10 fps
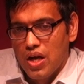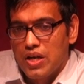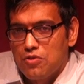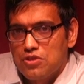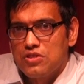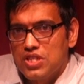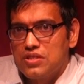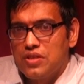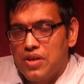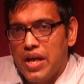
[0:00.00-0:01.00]
And it was not
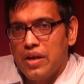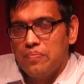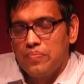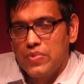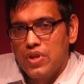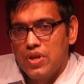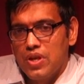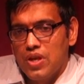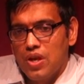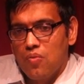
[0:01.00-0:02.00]
just the rain.
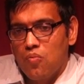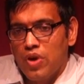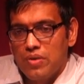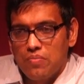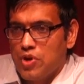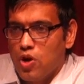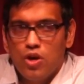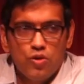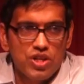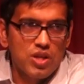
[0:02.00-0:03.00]
What we all know